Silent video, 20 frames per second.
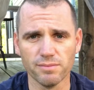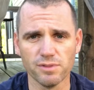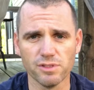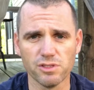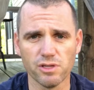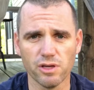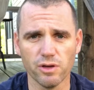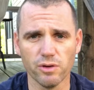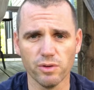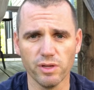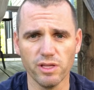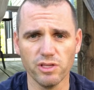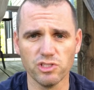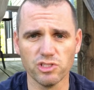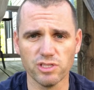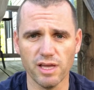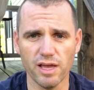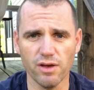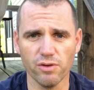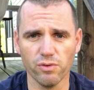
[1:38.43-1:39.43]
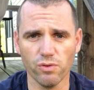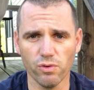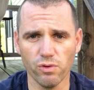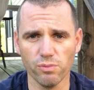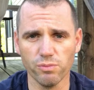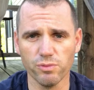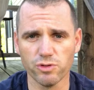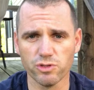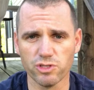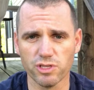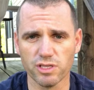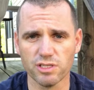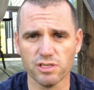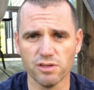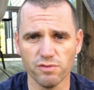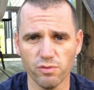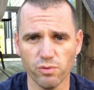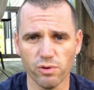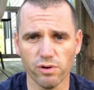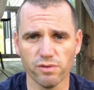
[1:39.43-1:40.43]
So each townhome, there's
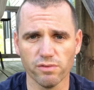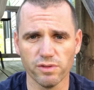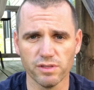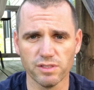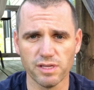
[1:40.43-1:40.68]
64 of the